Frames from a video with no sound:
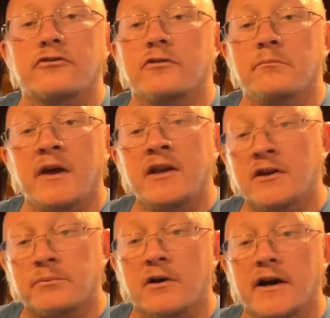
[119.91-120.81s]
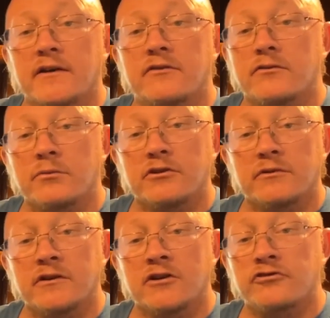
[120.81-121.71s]
So many appliances, when you
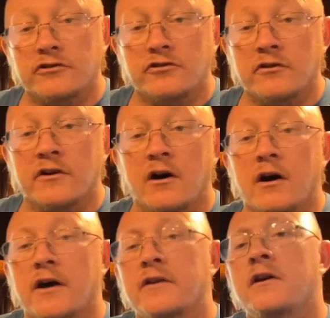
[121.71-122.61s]
initially turn it on,